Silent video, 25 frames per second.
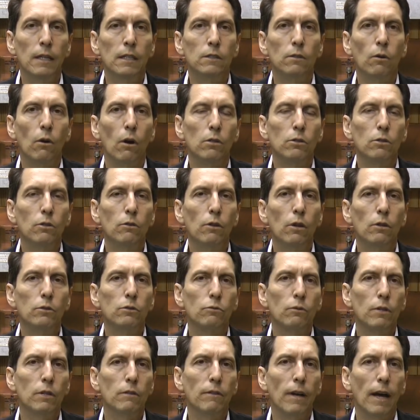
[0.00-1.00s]
So I'll do
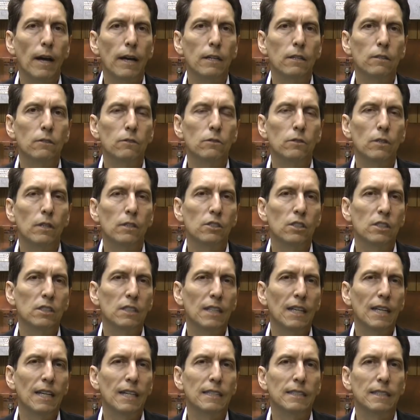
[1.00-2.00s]
those three values just
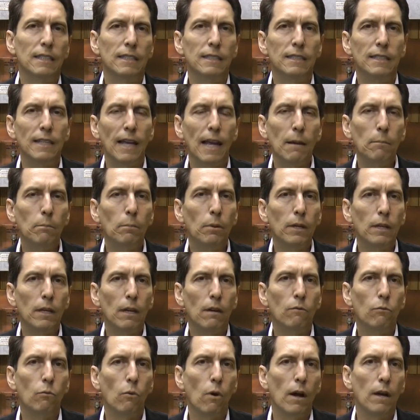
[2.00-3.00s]
to get as a
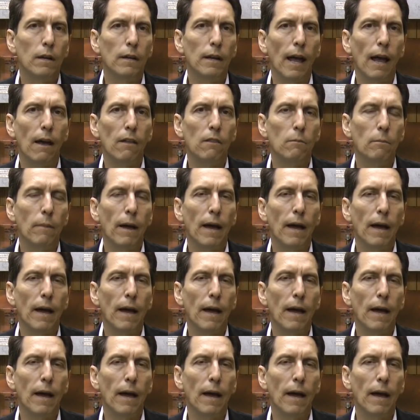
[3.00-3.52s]
sampling of what how the